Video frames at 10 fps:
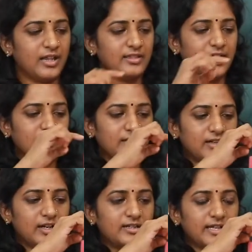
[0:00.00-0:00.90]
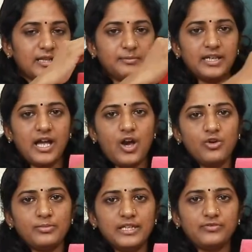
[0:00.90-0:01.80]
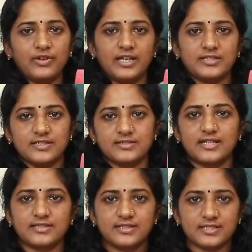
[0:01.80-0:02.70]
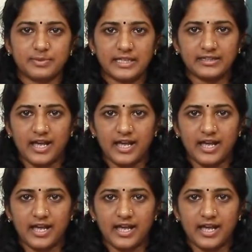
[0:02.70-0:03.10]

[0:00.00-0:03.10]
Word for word: Then tell me how many faces does this brick